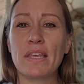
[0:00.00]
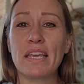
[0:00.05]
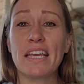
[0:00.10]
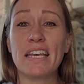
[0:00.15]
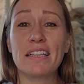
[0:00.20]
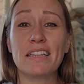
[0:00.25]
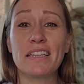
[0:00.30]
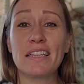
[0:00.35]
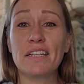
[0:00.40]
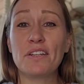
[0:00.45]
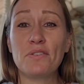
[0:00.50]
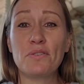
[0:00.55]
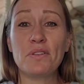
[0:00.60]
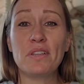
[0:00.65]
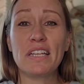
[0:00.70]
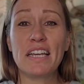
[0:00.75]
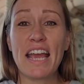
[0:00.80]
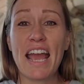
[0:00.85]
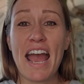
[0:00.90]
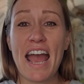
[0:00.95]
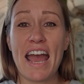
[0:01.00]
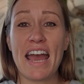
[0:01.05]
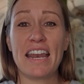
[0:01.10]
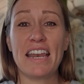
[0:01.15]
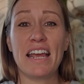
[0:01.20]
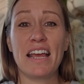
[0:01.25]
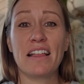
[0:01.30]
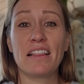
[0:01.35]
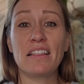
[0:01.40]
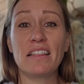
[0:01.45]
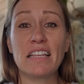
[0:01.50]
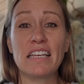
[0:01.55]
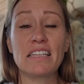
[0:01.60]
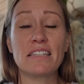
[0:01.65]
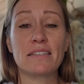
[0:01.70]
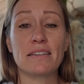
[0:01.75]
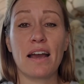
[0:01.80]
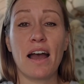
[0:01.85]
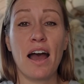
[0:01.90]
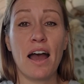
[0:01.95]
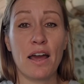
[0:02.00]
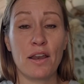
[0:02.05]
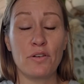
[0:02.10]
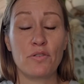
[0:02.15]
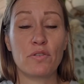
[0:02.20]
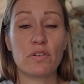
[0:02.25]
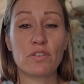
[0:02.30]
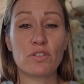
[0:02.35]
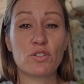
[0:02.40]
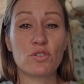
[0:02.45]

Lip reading: it literally had at least 100